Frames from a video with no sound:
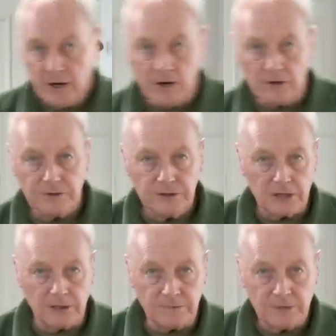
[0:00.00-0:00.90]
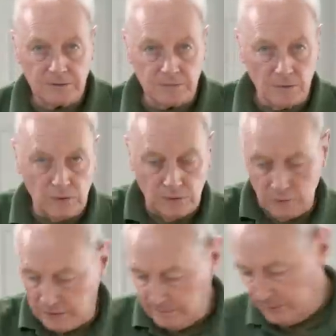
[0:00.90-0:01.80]
on some small
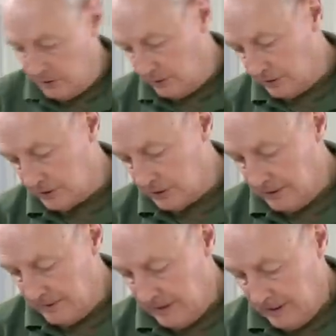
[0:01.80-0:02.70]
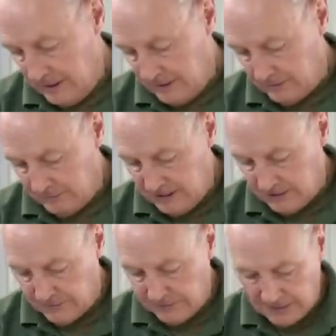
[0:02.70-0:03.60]
wooden blocks. And the
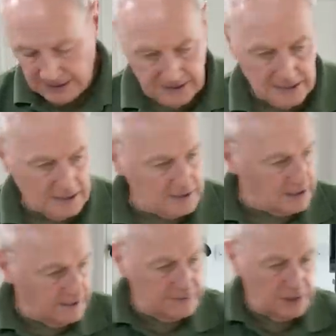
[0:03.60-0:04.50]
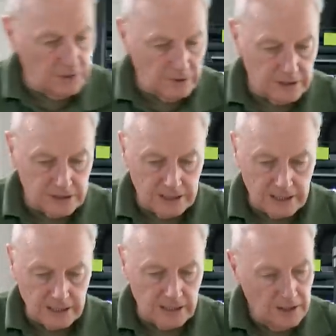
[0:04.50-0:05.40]
reason for that is I've no
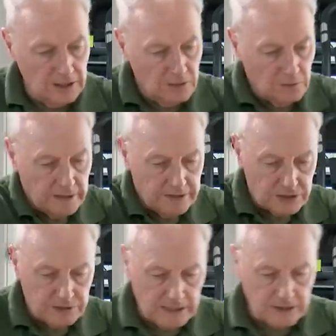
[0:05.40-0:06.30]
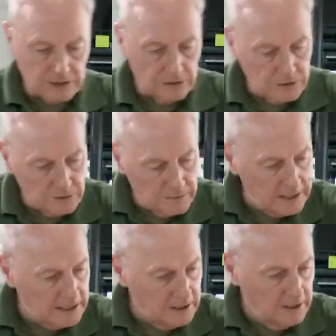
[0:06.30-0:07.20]
idea where the track's going to
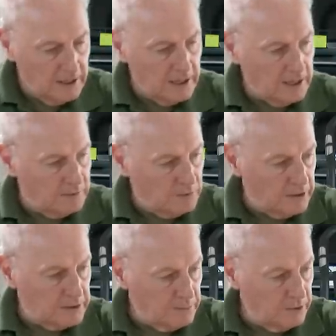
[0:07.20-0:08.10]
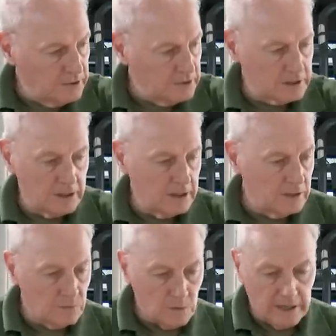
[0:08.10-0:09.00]
be, where the points
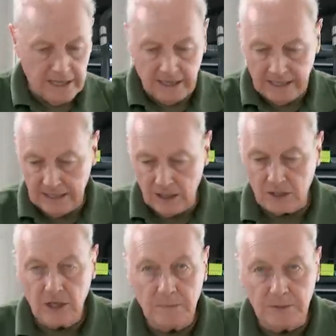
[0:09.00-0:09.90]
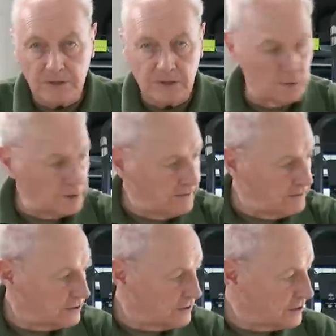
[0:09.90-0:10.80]
are, where any uncouplers or whatever
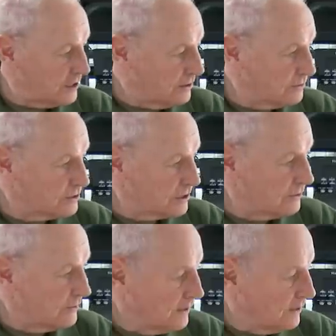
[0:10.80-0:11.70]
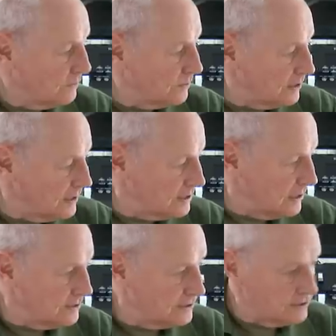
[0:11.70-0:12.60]
is going to go. So what I
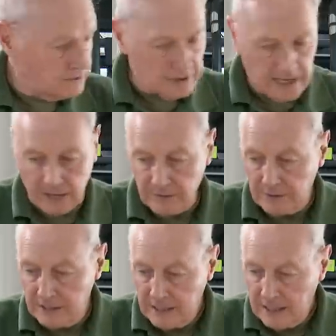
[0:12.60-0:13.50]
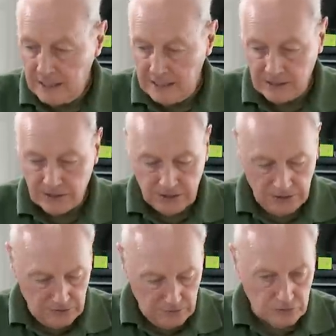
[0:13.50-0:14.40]
intend to do now is
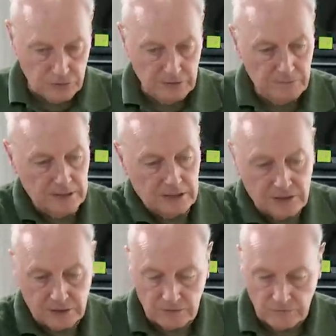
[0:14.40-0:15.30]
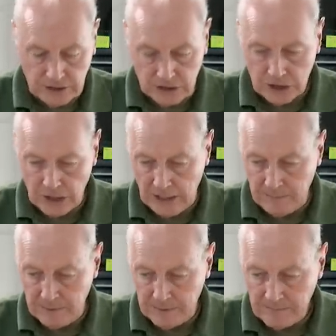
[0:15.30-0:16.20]
to trim this to the right
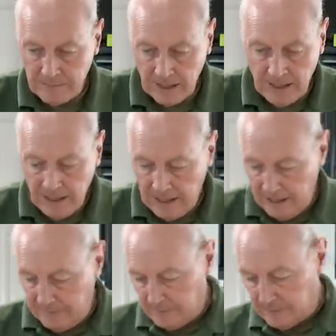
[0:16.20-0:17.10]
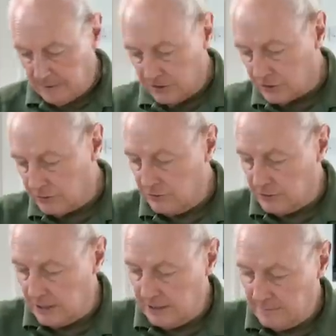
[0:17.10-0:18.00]
shape. Screw
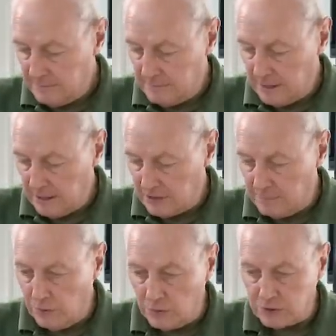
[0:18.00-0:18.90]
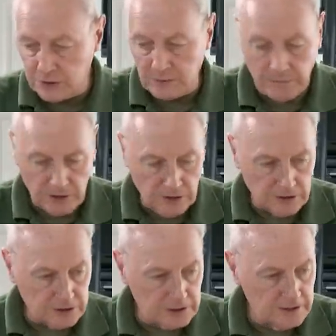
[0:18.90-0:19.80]
the board to the
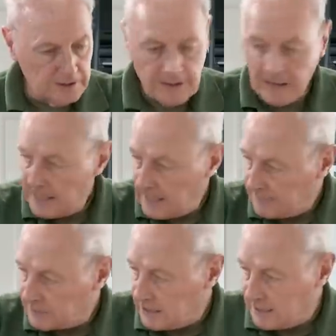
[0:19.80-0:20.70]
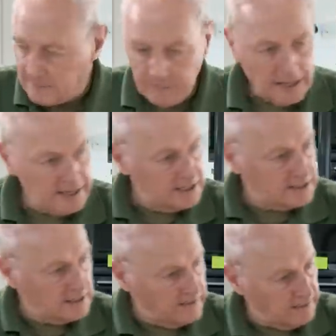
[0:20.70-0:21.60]
blocks, get it in
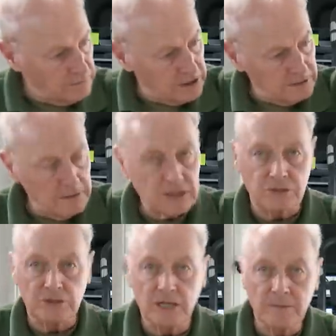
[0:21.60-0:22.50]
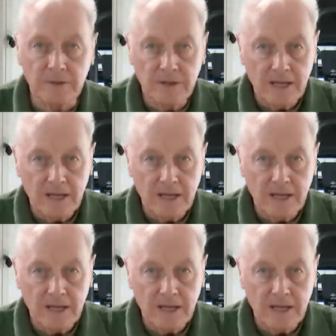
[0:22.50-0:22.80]
place, and then we can measure it up